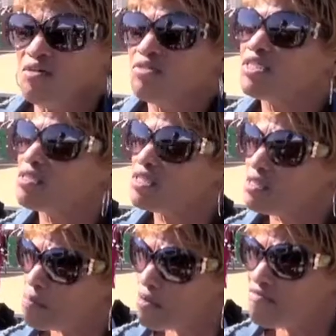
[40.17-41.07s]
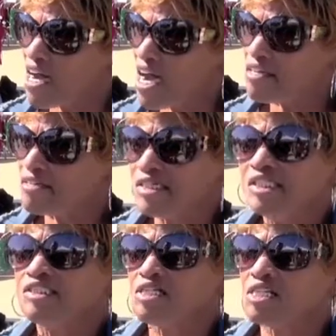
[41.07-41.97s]
he was a good provider.
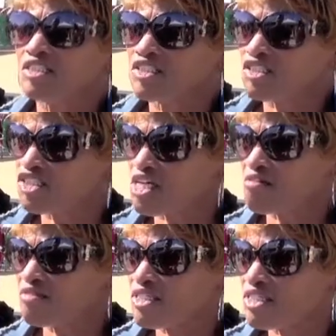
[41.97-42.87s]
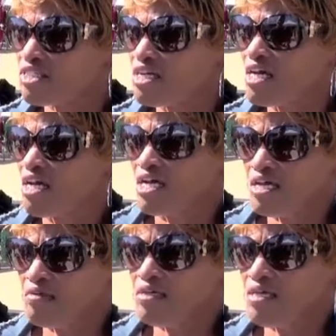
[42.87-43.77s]
He took us to church.
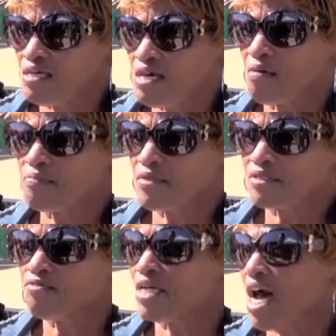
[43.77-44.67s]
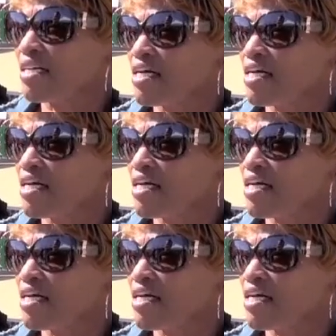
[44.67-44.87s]
He helped us with our